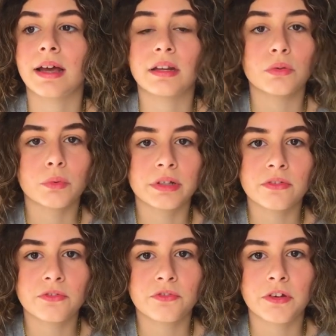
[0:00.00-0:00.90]
and it
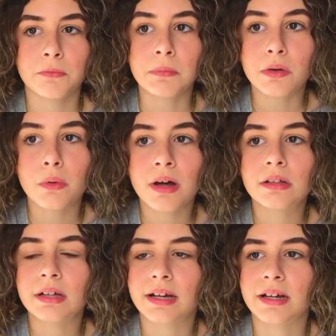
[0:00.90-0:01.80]
wouldn't fit me
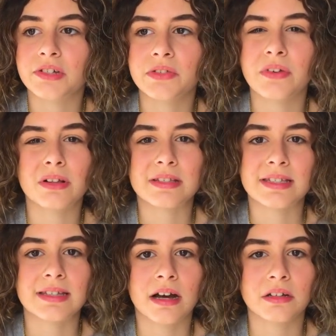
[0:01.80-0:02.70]
well, and I just felt
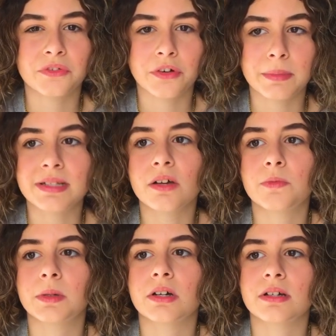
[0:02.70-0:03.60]
sad for
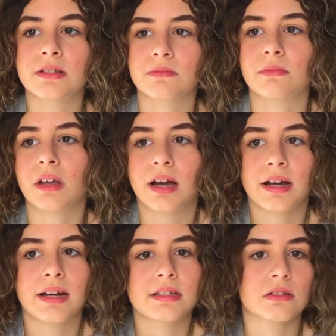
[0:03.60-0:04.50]
myself because
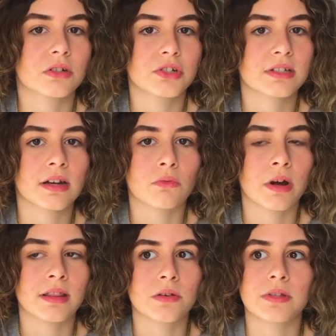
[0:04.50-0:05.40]
I didn't understand
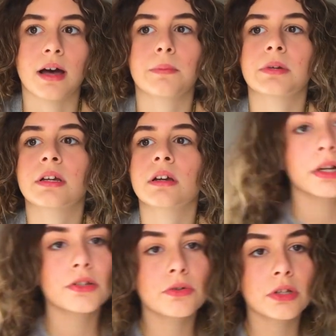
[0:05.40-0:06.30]
why that was happening. I'm
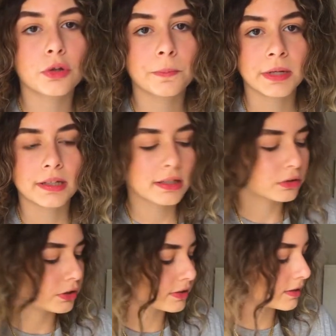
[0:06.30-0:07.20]
gonna do a little pinky
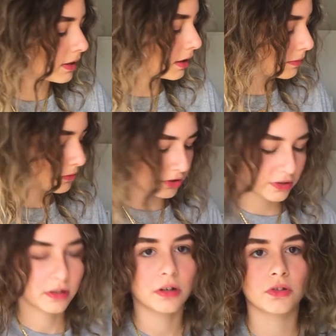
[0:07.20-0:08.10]
look today. I'm
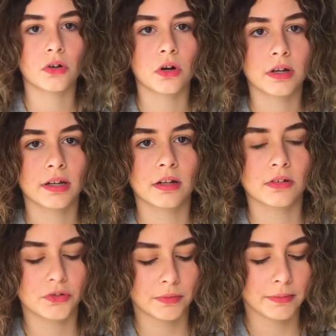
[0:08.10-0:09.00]
just gonna talk
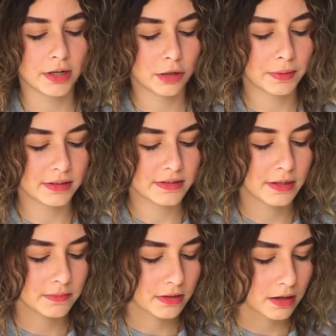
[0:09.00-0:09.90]
and do my makeup at
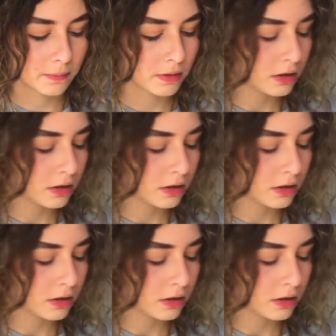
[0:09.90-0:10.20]
the same time.